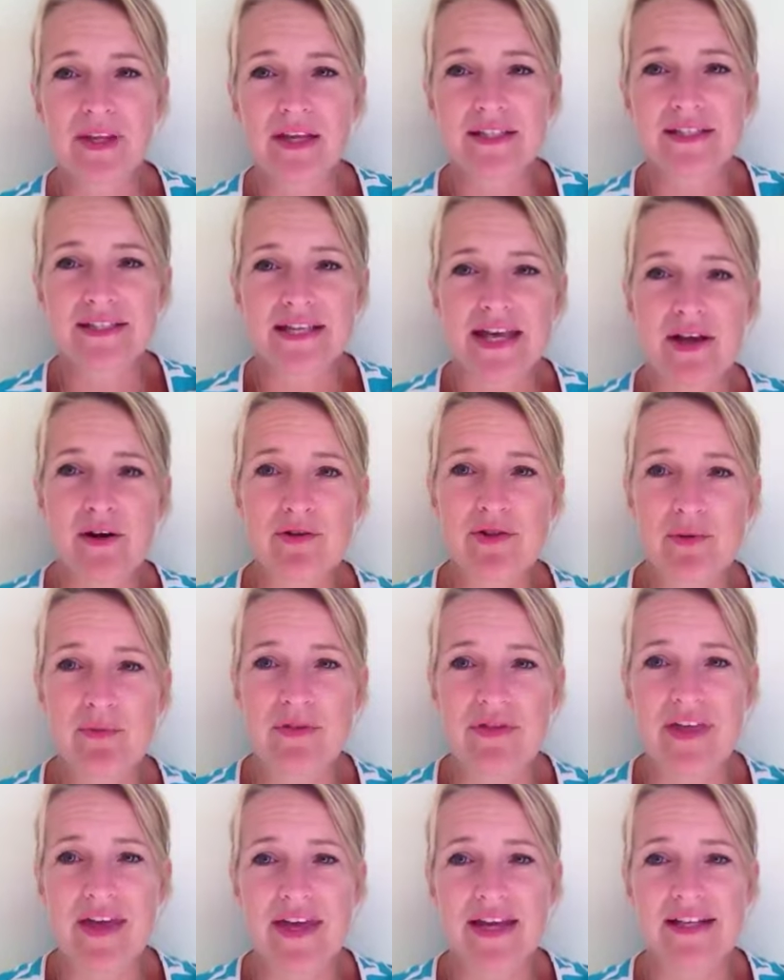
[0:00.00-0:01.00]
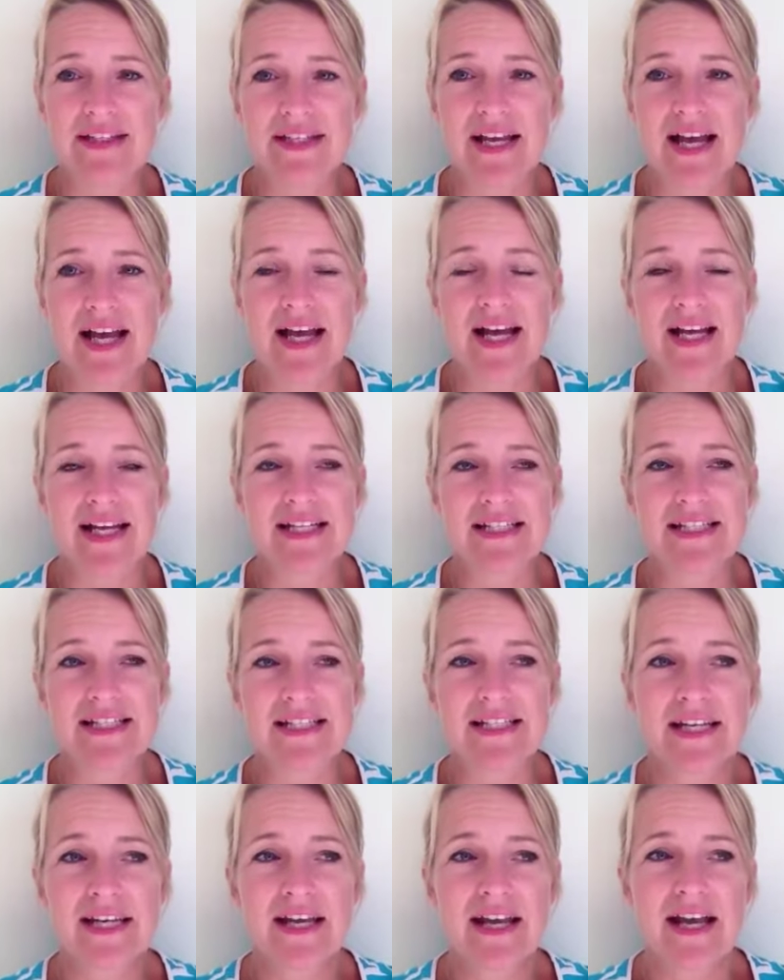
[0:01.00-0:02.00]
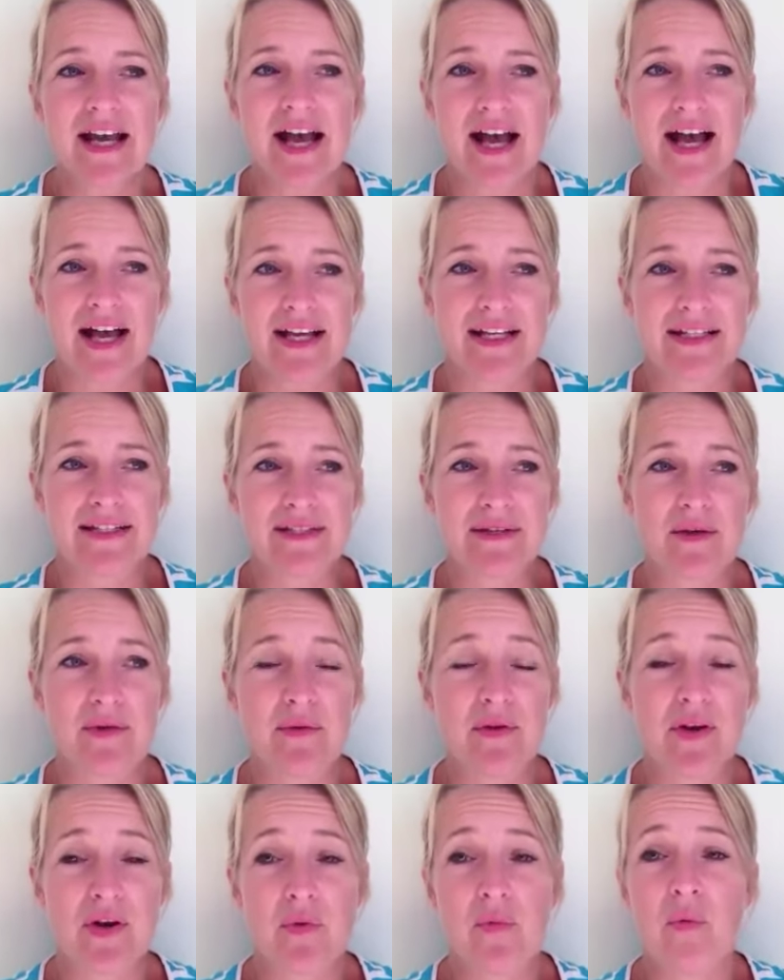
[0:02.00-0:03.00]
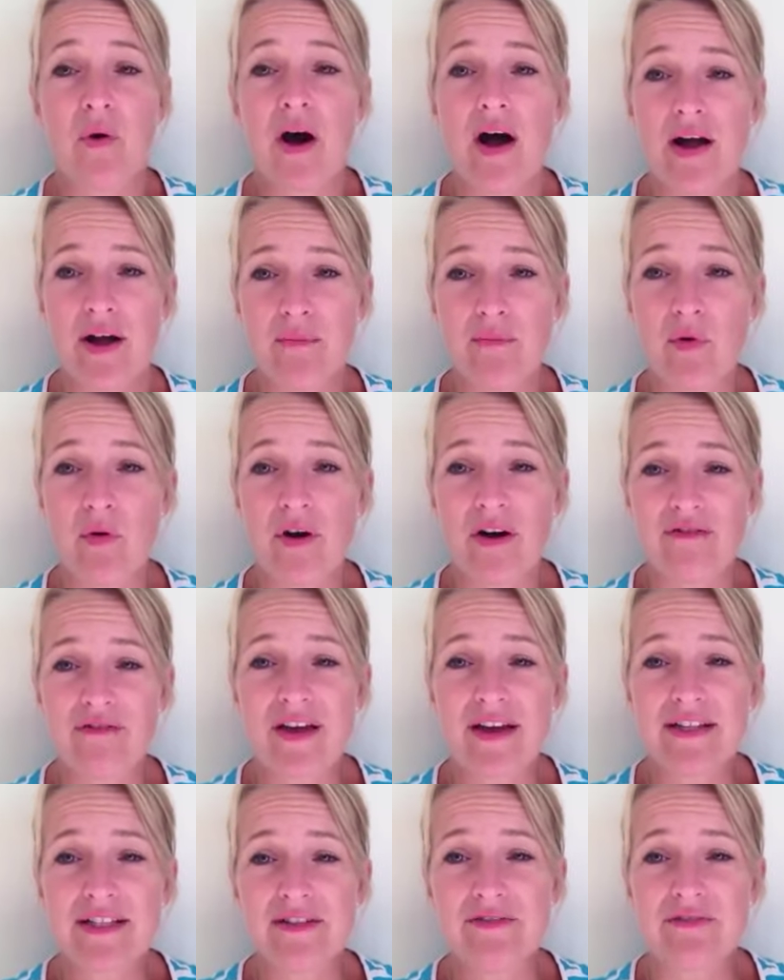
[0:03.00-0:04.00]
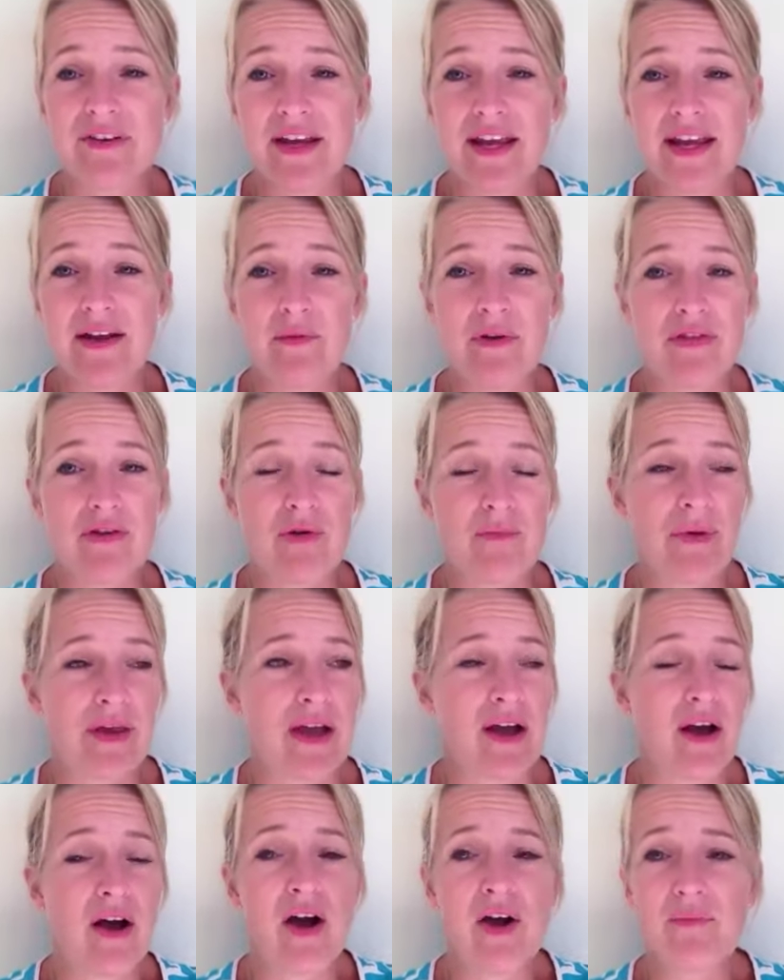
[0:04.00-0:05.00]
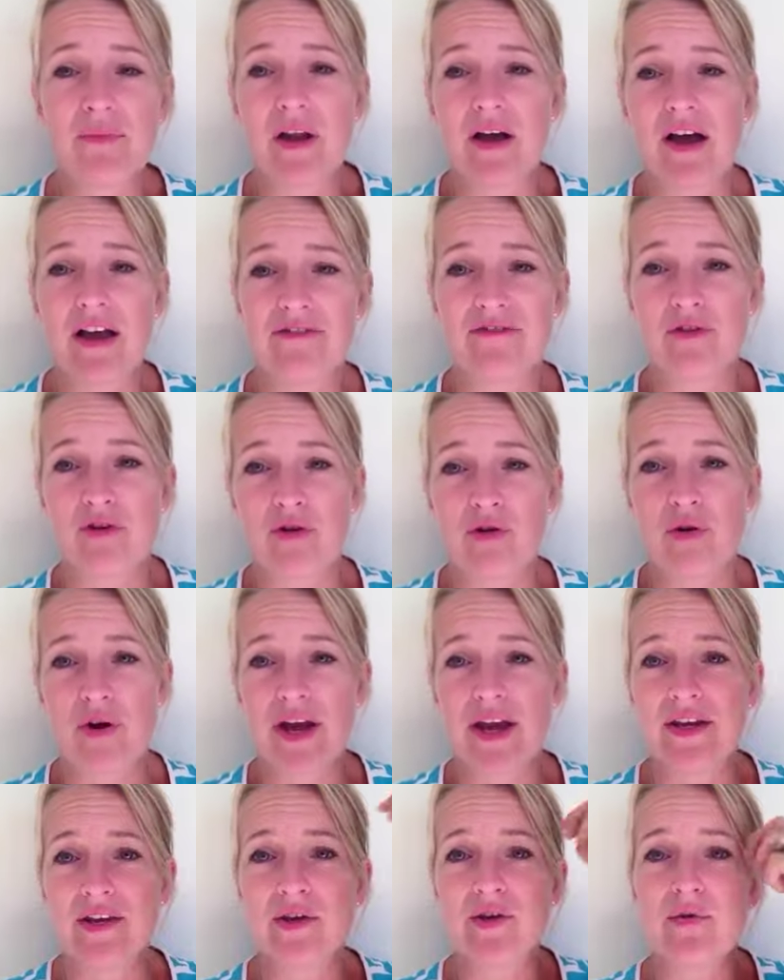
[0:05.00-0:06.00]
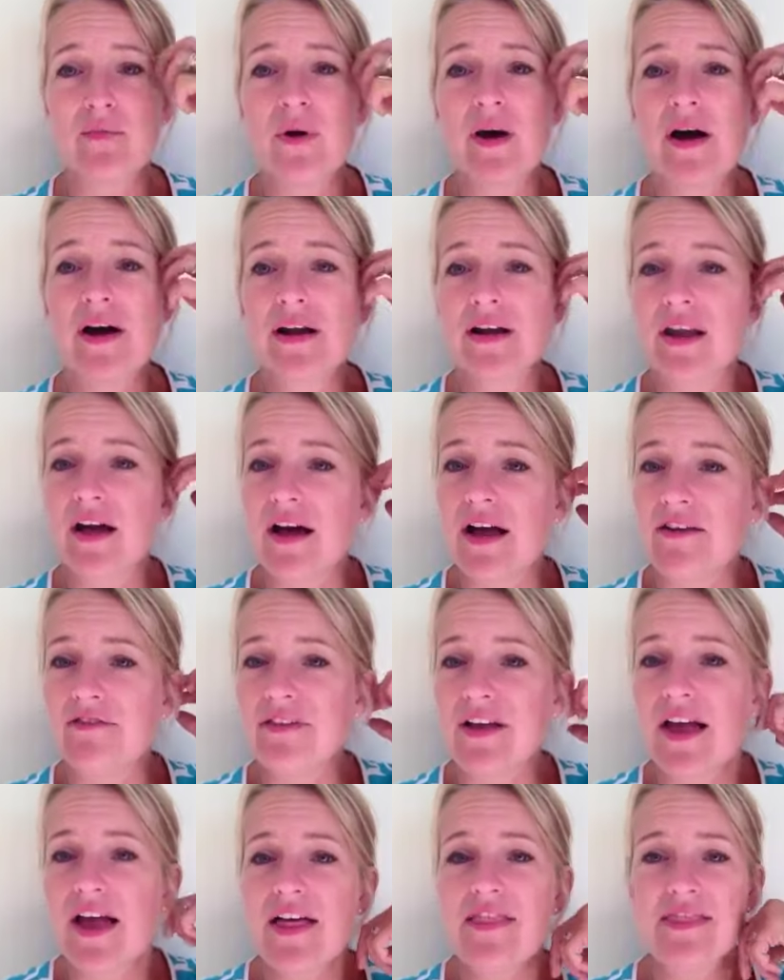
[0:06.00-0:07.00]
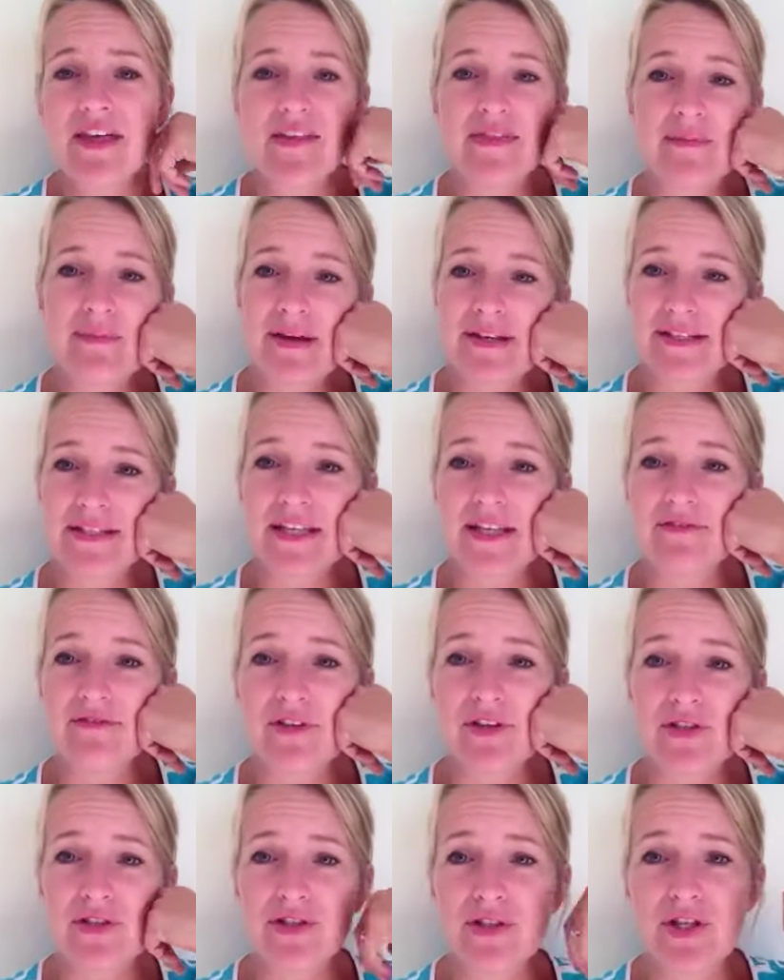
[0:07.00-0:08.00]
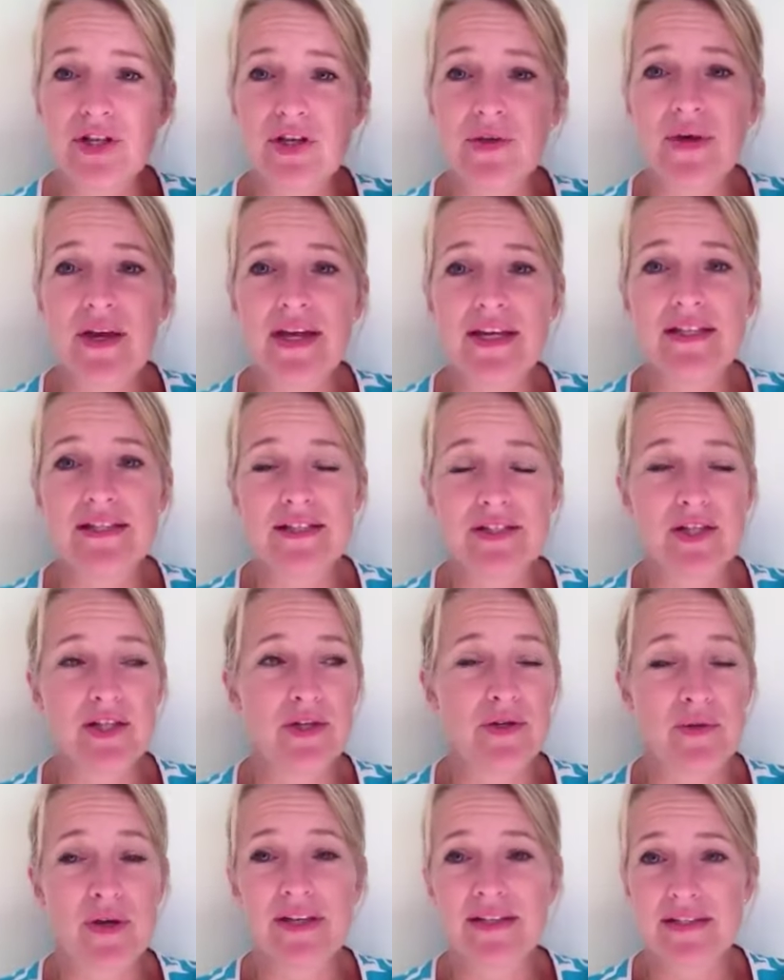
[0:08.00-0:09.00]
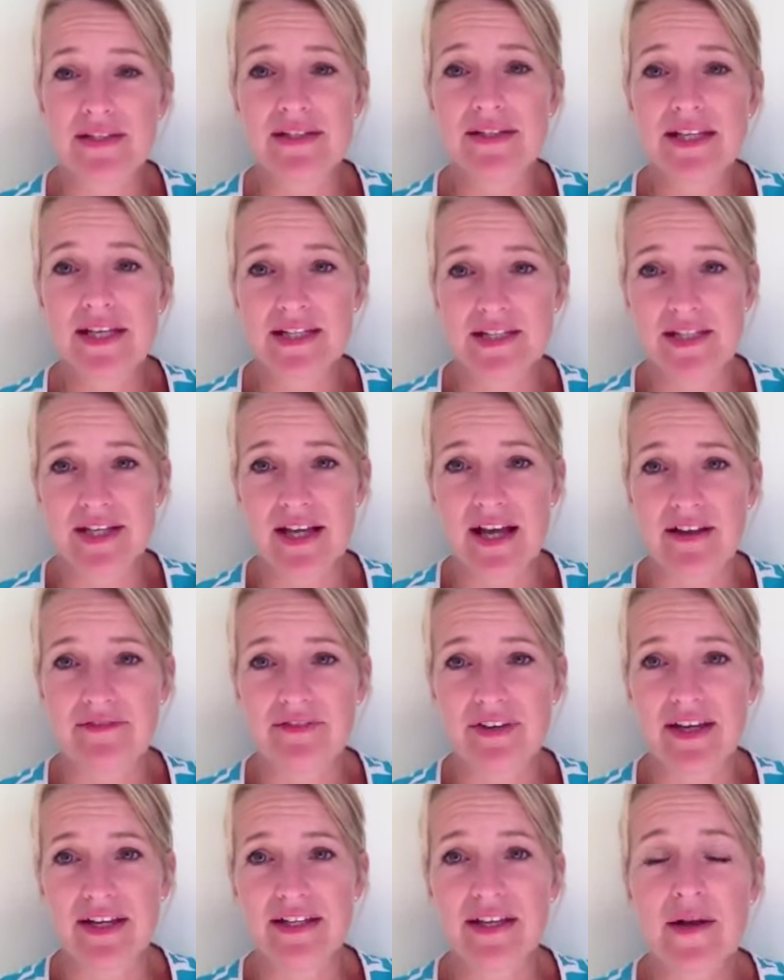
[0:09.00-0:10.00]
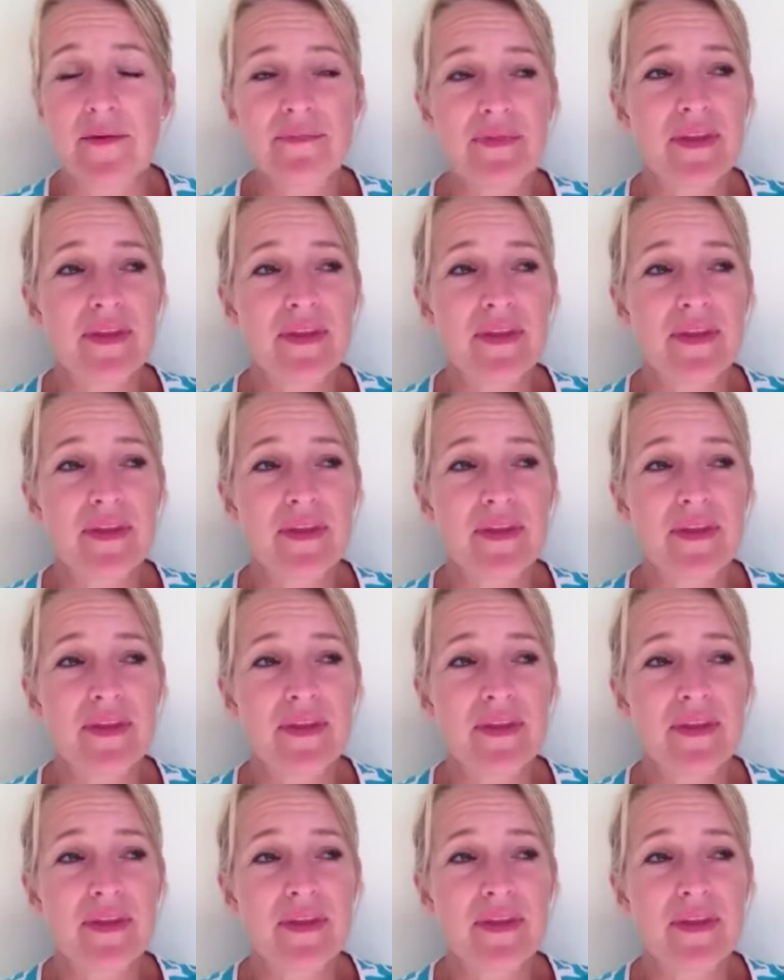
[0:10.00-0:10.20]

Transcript: stay on top of things and you know, work more effectively, whether it be at home life or in your work life, then the best thing for you to do is to ditch the caffeine.